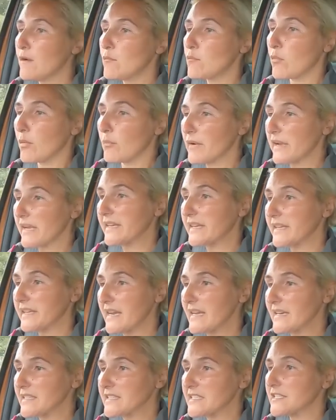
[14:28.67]
When we
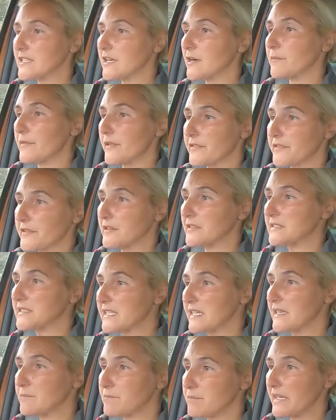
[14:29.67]
connected up the
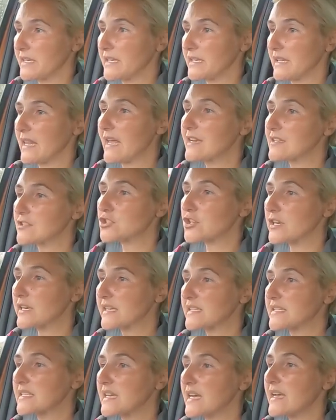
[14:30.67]
13 pin
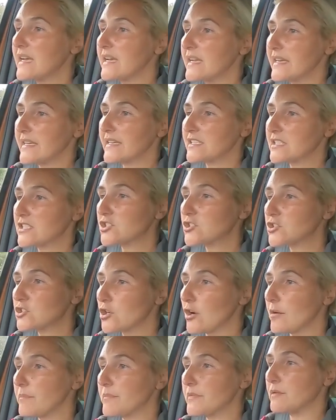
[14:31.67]
electrics, it
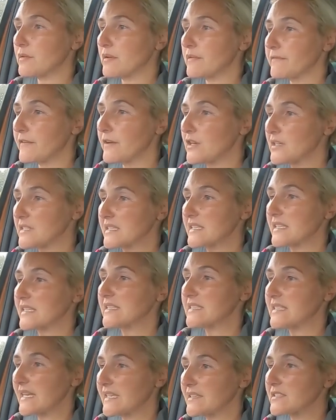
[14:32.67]
stopped the reversing
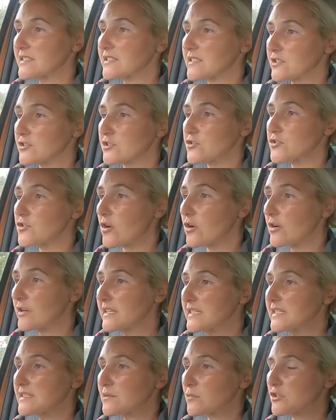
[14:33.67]
sensor's
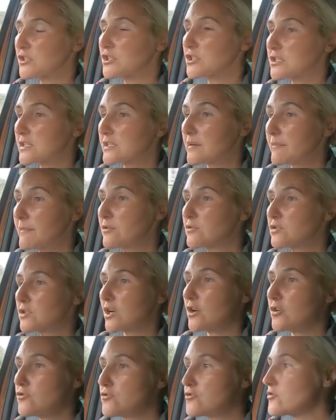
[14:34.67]
noise, which is the most
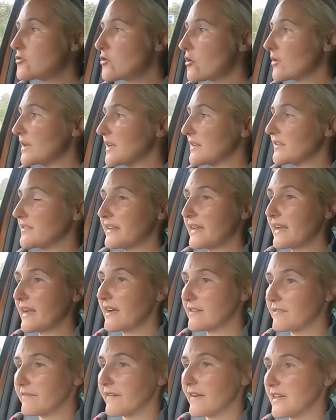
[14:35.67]
annoying thing
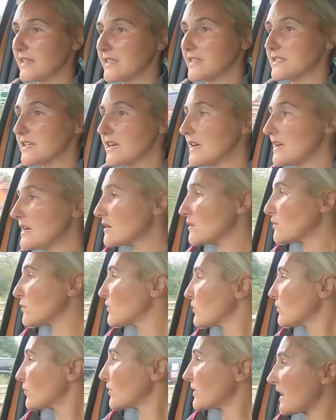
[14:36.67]
I find
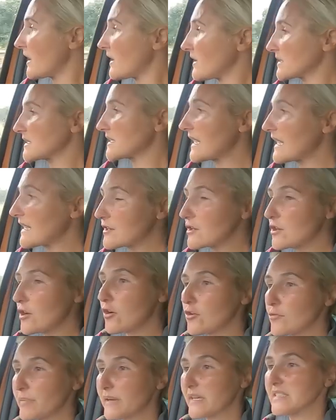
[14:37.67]
with our
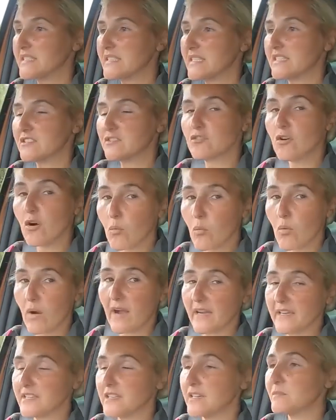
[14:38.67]
SsangYong because it's not
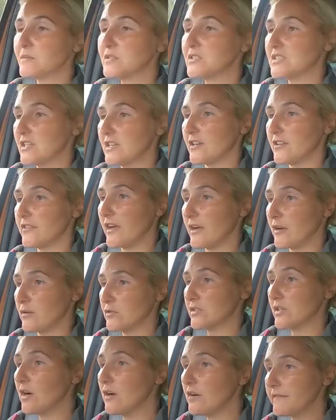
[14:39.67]
wired up to turn
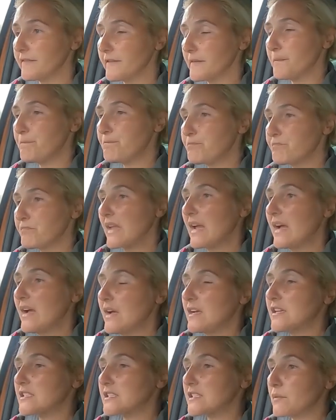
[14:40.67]
those off.
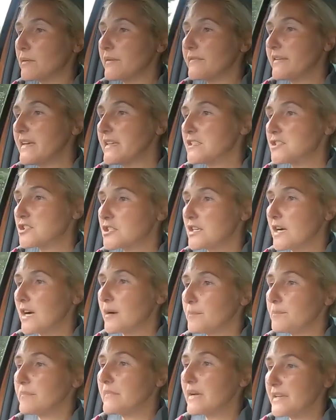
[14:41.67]
So we've hitched
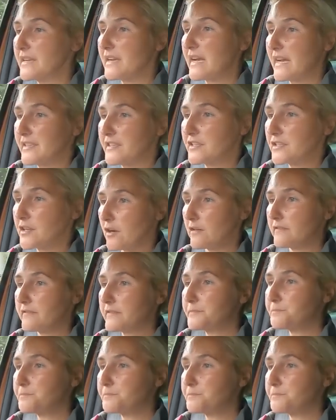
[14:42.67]
up and headed off.